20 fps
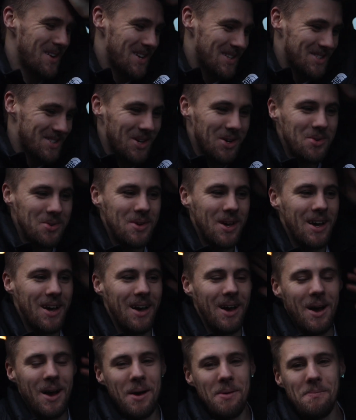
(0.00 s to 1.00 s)
So
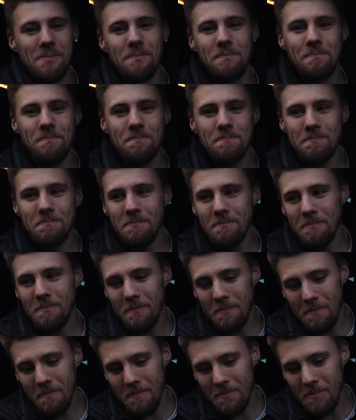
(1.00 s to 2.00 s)
yeah,
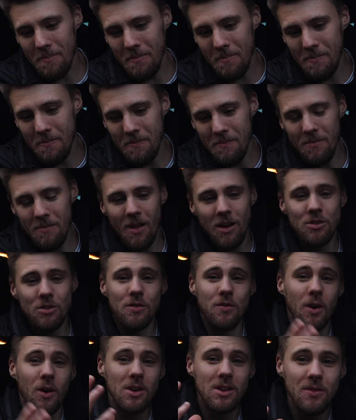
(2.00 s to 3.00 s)
I
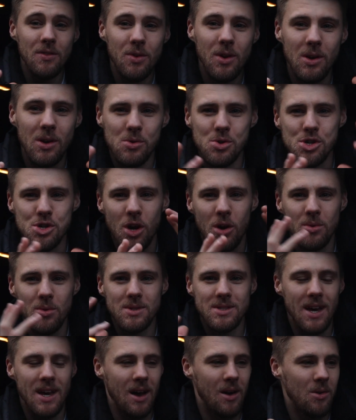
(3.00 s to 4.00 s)
just thought I'd give you a little show
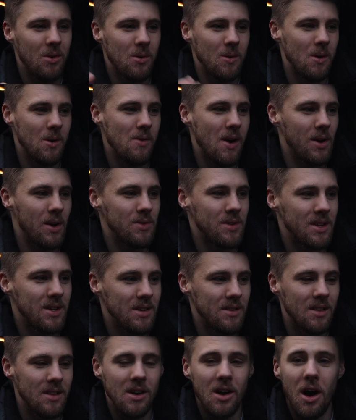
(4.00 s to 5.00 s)
and tell around
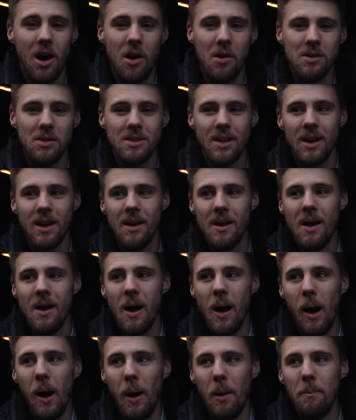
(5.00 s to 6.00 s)
the car and that.
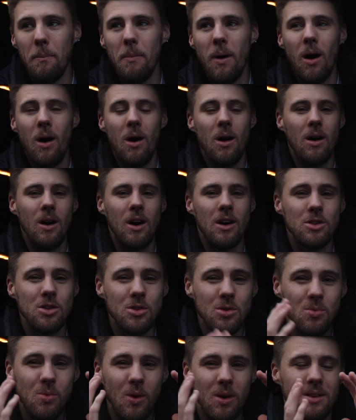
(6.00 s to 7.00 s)
I
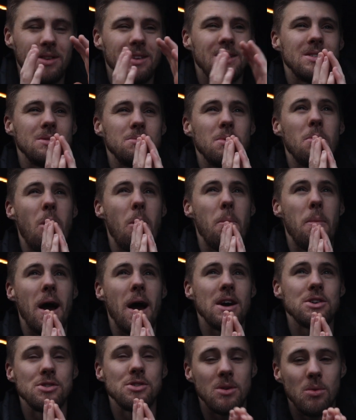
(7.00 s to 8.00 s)
do want this to be my
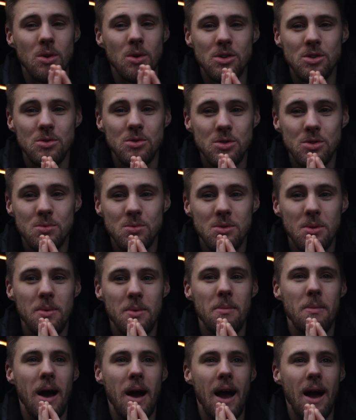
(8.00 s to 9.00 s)
passion. I want YouTube to
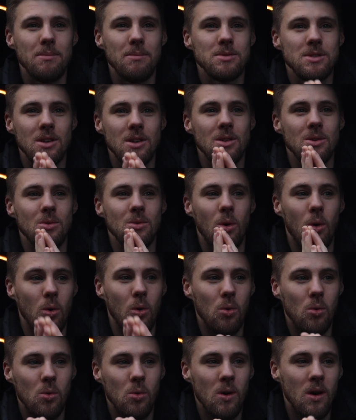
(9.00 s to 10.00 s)
be my absolute
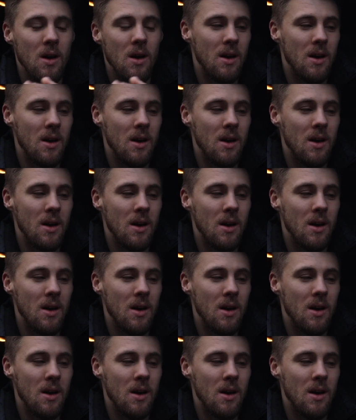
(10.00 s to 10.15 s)
all.